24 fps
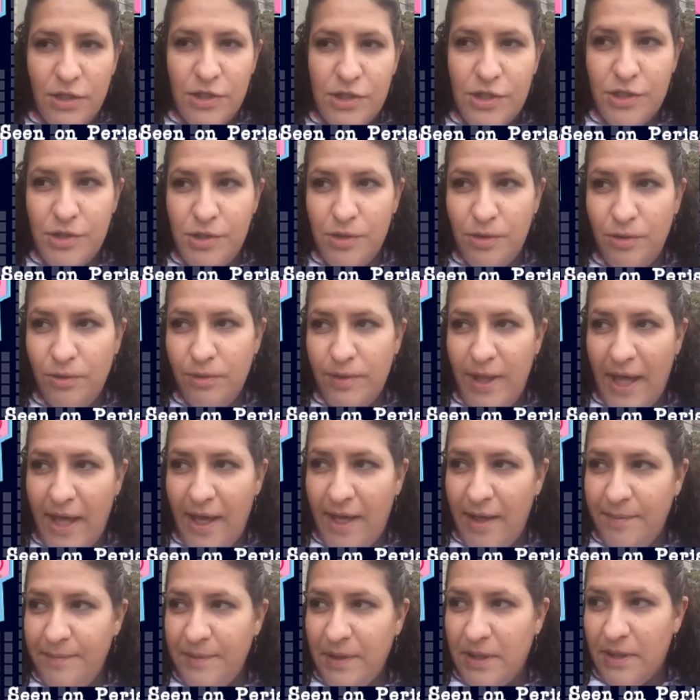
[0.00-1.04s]
to do
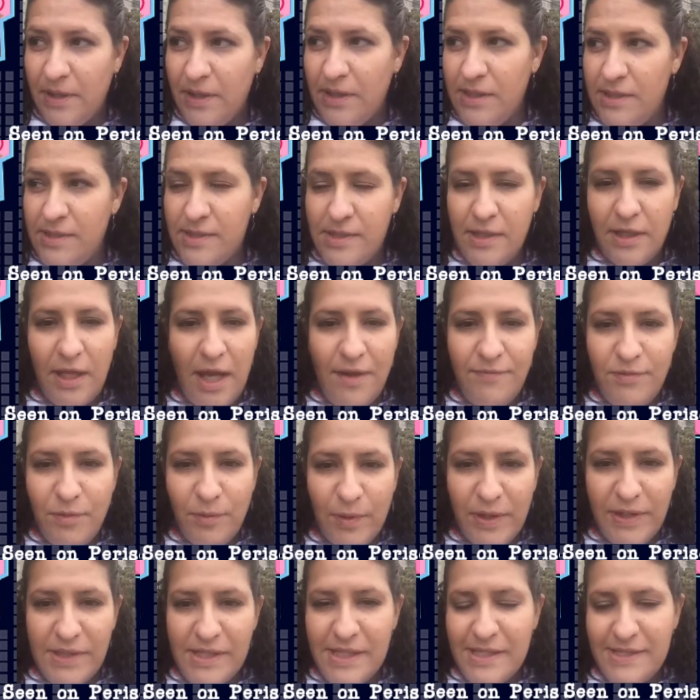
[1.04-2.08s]
that because
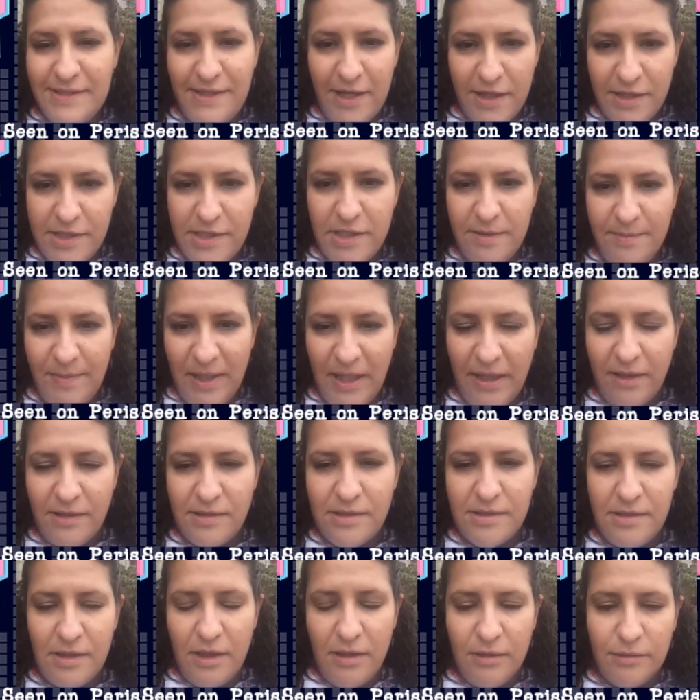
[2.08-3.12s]
everyone is there to meet.
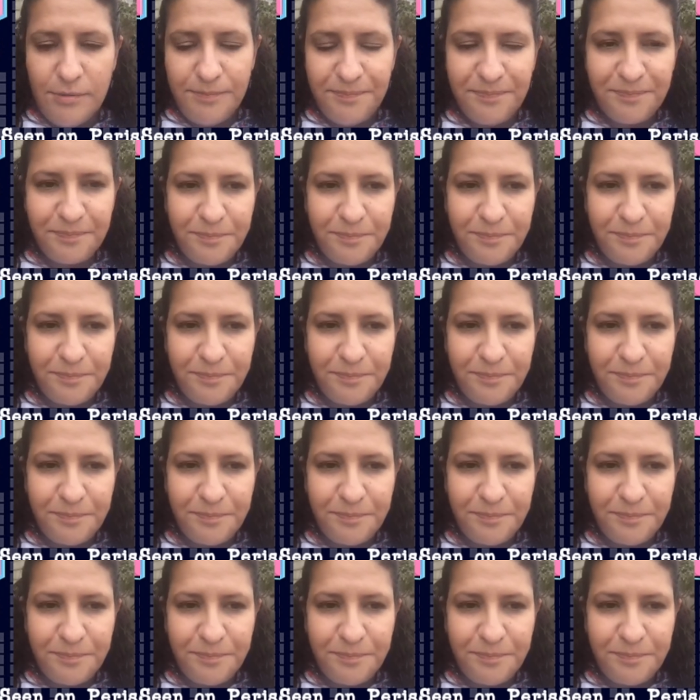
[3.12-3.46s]
So,